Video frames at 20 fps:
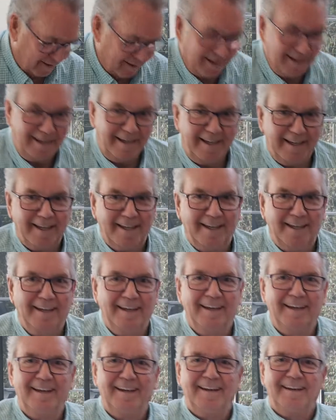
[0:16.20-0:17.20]
here.
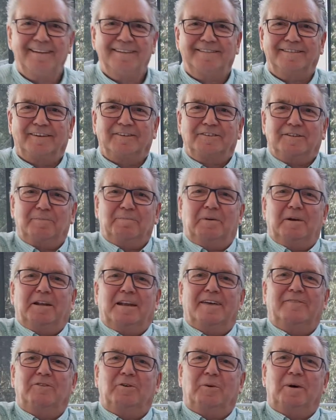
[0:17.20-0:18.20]
So it's a bit
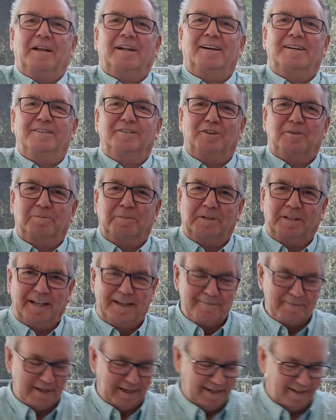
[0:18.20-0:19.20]
heavy when I do it, but
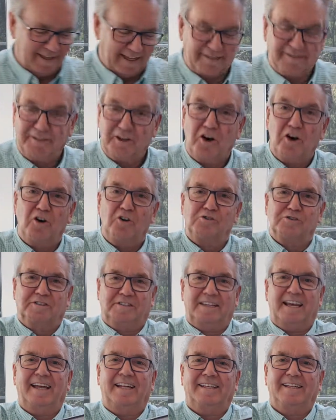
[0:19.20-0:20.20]
that's the whole
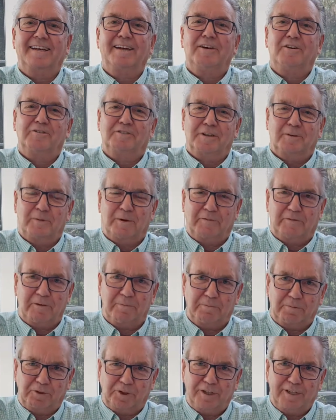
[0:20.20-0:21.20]
set. So we've
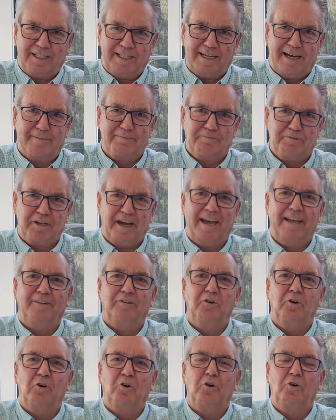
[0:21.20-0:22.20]
completely
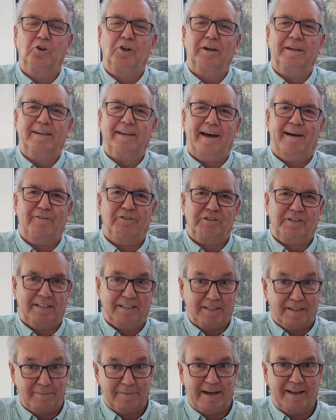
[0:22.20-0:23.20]
updated all the covers
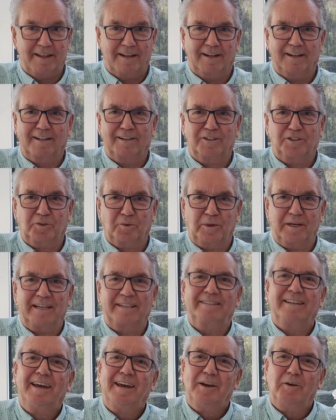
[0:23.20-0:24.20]
and some other little
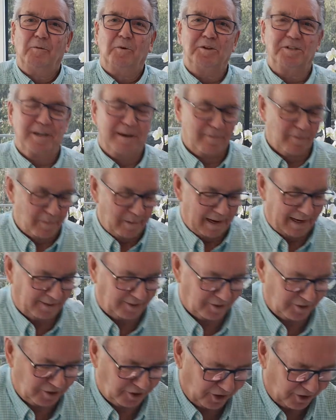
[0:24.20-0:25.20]
tweaks, which I'm
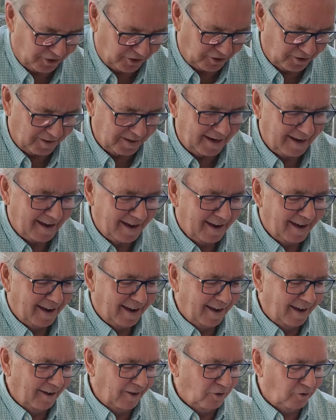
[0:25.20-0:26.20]
about to show you.
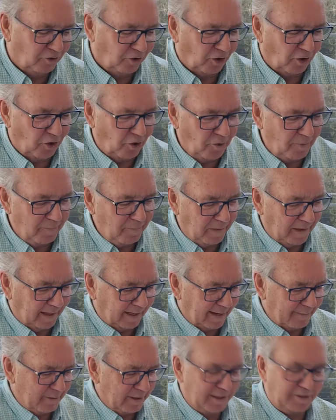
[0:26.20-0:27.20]
So
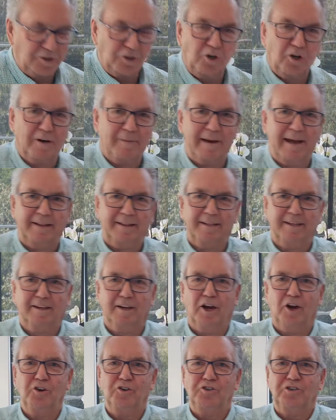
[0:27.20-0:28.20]
let me talk about the
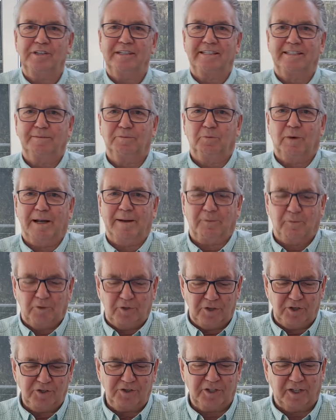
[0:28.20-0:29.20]
coaches one.
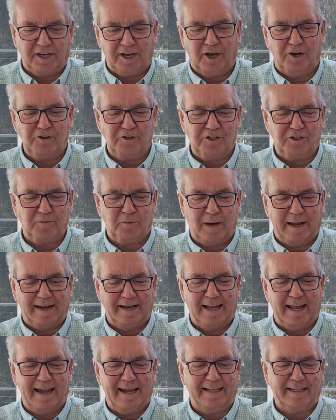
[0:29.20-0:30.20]
We'll use the coaches
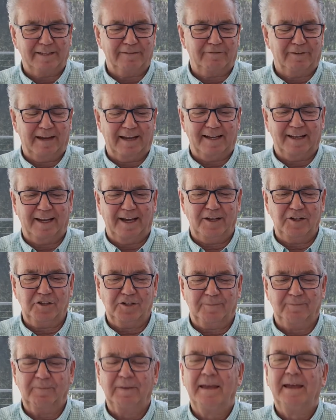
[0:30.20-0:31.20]
one, laying the
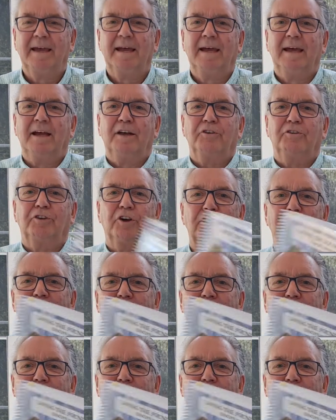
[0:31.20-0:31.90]
foundation. So